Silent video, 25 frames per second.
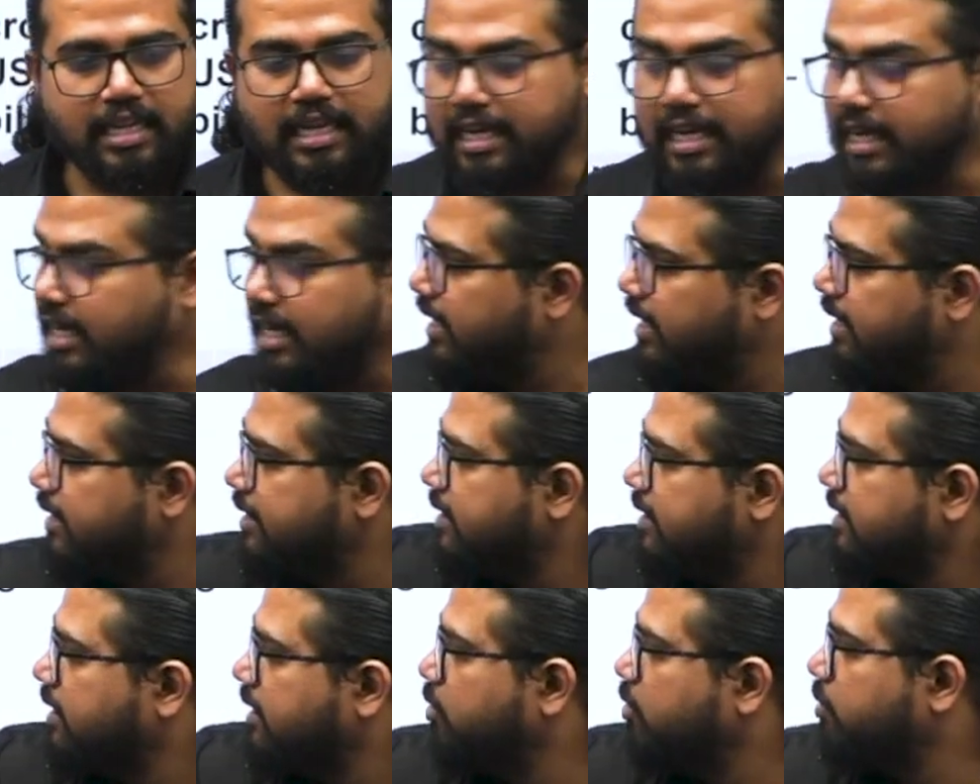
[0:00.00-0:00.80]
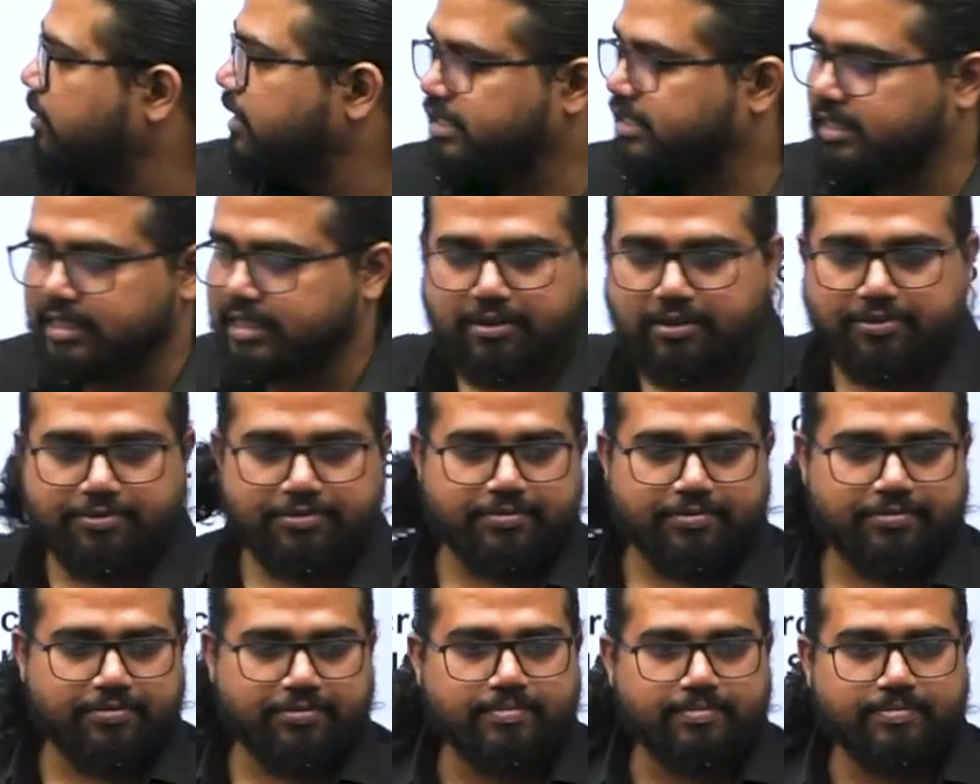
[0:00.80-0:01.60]
current account
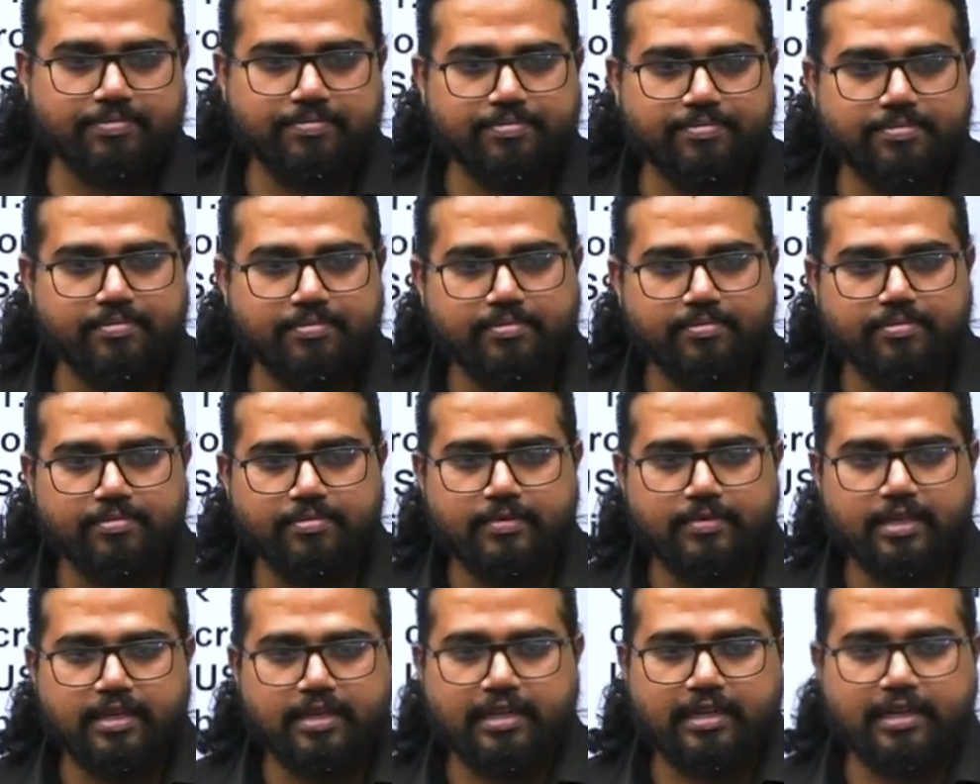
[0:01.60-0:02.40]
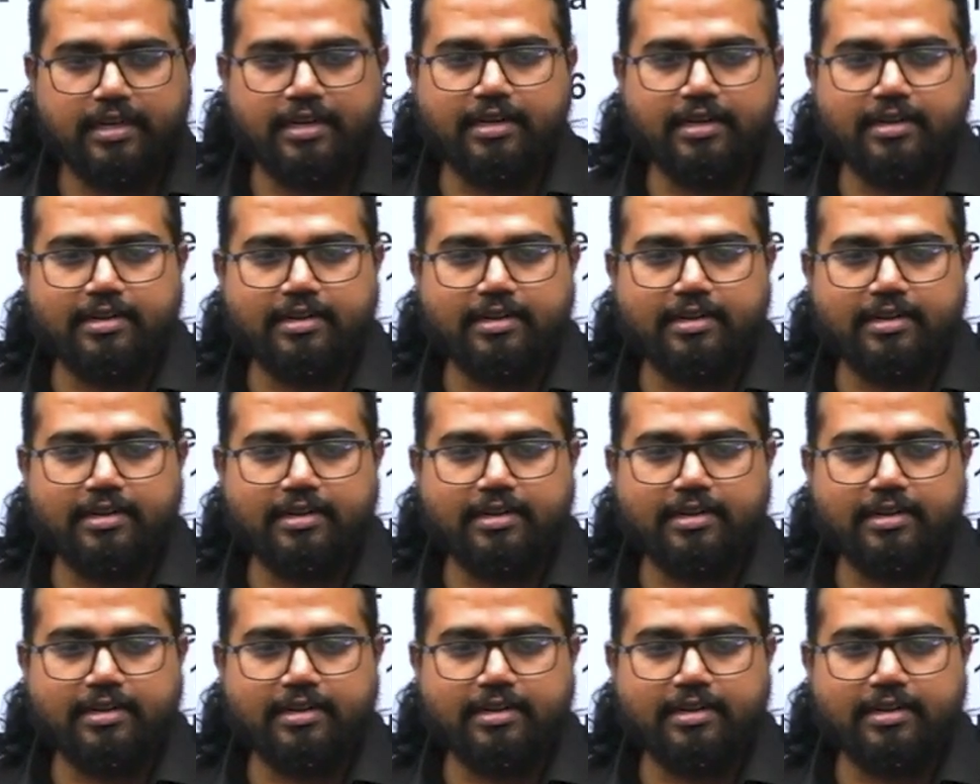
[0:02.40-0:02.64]
itself. Clear?